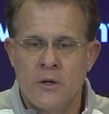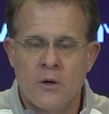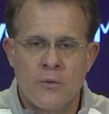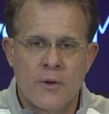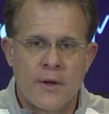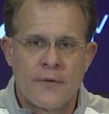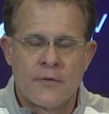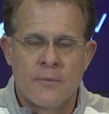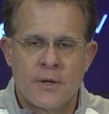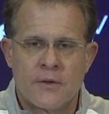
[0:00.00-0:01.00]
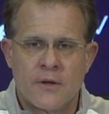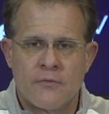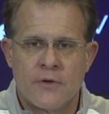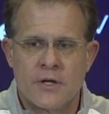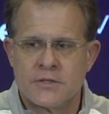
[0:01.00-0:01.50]
You know, I think the big thing
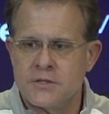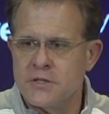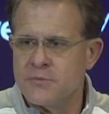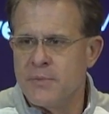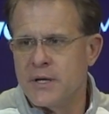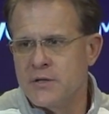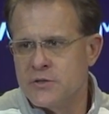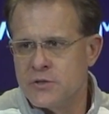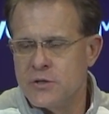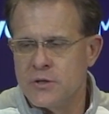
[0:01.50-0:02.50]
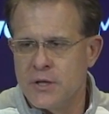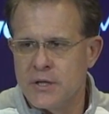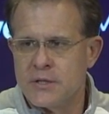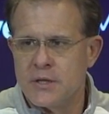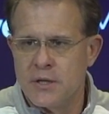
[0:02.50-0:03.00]
for us is just making sure
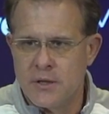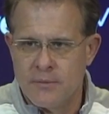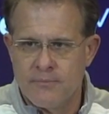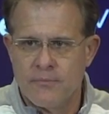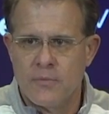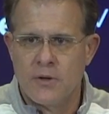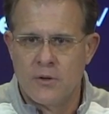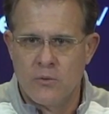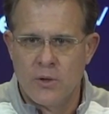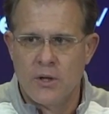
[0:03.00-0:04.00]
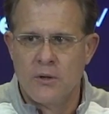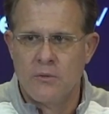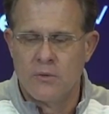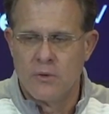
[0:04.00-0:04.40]
that, you know, we